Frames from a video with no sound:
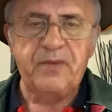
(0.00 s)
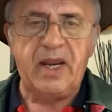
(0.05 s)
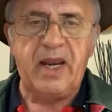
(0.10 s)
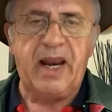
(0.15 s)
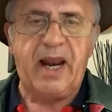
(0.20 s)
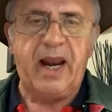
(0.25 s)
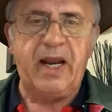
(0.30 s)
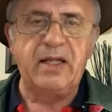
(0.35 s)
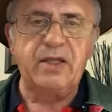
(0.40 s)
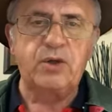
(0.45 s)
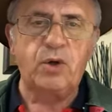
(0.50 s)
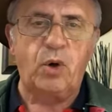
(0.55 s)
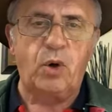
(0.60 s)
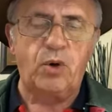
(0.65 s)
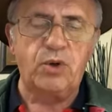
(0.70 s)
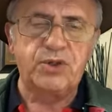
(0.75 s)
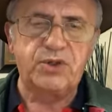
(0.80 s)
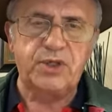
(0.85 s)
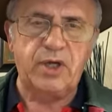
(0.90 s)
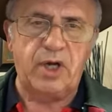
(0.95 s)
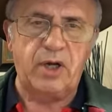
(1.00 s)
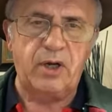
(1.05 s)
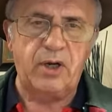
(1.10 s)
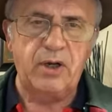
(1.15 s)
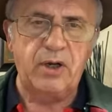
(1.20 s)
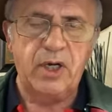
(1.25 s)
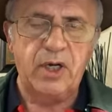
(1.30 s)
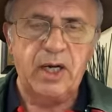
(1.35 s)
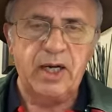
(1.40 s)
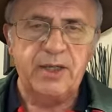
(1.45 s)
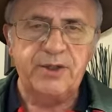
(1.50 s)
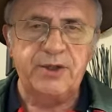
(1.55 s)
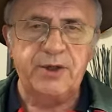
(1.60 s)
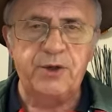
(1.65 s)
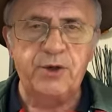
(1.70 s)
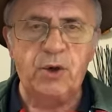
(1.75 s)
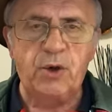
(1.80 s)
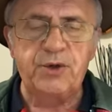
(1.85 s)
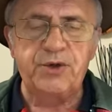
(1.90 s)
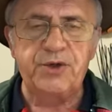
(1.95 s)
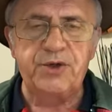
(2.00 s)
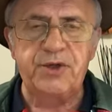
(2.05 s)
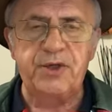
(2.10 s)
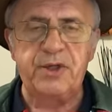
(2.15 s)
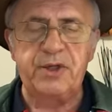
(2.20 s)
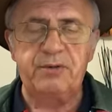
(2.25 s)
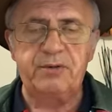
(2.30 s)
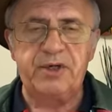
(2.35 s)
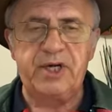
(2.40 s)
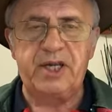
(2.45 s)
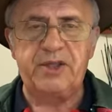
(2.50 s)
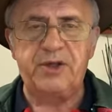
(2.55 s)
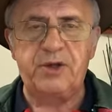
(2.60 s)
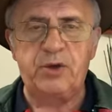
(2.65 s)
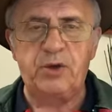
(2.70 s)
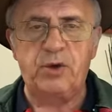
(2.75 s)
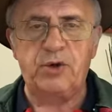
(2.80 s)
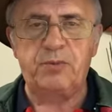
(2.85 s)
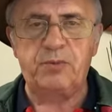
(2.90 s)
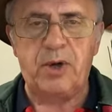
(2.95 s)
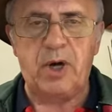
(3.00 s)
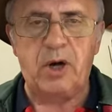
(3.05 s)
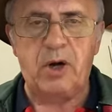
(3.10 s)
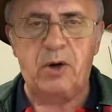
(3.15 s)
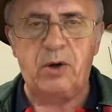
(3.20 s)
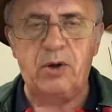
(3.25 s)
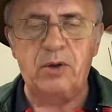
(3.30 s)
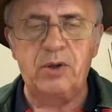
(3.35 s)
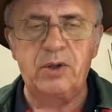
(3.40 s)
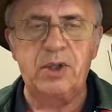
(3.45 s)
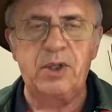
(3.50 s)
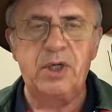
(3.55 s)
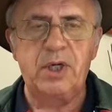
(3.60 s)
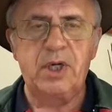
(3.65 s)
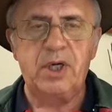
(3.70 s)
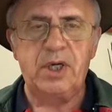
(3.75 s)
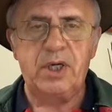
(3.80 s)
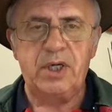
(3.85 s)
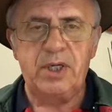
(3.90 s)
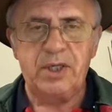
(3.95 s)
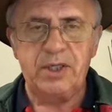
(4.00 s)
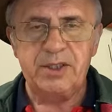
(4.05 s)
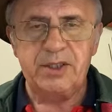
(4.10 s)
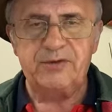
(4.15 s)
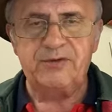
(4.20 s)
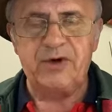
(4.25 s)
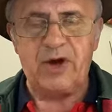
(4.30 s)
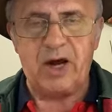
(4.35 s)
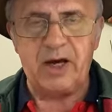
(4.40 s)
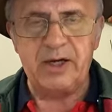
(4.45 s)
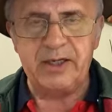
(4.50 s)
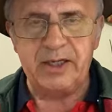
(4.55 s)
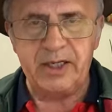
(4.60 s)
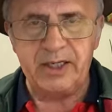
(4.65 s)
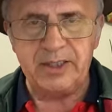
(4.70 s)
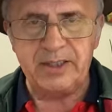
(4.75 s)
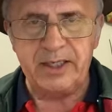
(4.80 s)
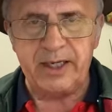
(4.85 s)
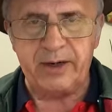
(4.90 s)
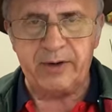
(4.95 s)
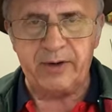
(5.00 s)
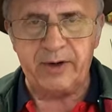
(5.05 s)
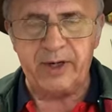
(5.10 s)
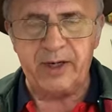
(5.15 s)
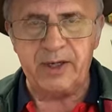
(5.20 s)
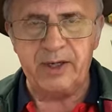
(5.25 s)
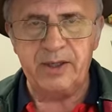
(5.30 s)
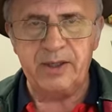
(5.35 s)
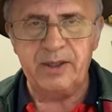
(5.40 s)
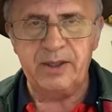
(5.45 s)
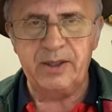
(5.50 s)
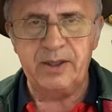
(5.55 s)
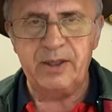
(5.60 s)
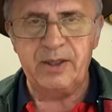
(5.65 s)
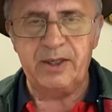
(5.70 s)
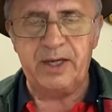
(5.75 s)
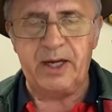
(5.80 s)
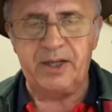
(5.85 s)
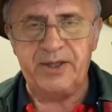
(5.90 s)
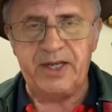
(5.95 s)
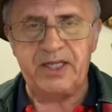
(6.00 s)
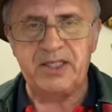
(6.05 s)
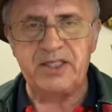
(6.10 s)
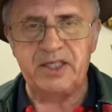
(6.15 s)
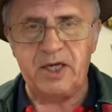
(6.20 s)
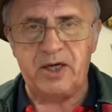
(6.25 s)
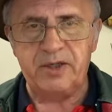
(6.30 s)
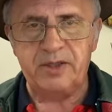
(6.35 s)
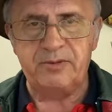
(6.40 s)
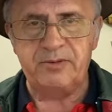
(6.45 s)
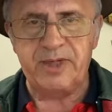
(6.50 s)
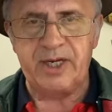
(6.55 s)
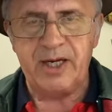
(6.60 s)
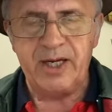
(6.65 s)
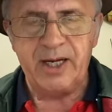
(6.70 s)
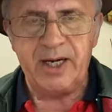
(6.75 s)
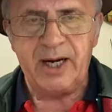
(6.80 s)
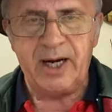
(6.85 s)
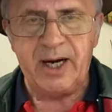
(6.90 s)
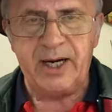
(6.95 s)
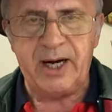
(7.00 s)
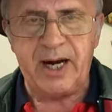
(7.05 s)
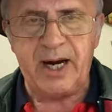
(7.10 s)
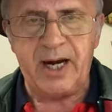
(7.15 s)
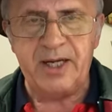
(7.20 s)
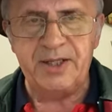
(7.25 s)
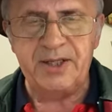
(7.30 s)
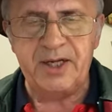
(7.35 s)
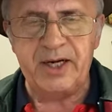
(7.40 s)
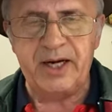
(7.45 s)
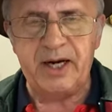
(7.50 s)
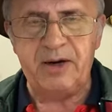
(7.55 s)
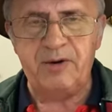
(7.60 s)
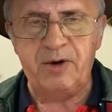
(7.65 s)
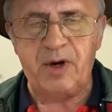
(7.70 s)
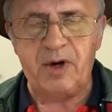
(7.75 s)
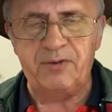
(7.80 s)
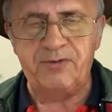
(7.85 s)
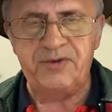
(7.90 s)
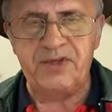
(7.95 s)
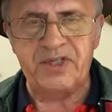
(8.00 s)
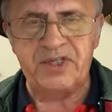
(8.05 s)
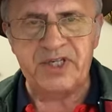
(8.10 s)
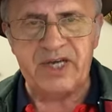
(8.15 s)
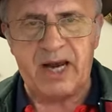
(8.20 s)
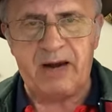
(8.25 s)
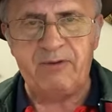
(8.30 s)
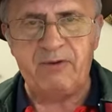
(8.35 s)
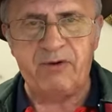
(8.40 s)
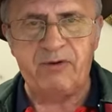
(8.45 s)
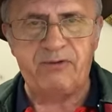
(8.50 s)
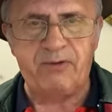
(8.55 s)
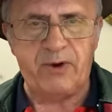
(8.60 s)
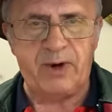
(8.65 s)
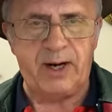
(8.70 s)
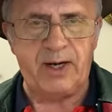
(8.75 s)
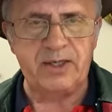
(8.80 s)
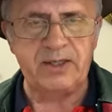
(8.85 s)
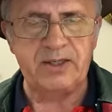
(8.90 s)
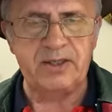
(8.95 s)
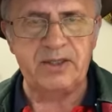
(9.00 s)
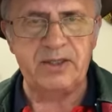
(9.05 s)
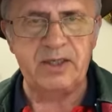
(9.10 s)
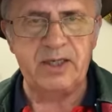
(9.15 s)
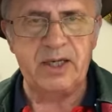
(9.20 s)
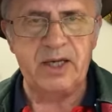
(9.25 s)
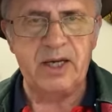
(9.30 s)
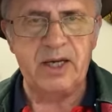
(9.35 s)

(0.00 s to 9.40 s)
and also the northern near the North Pole, the Vikings area. Now that's going to be another area of discovery for us.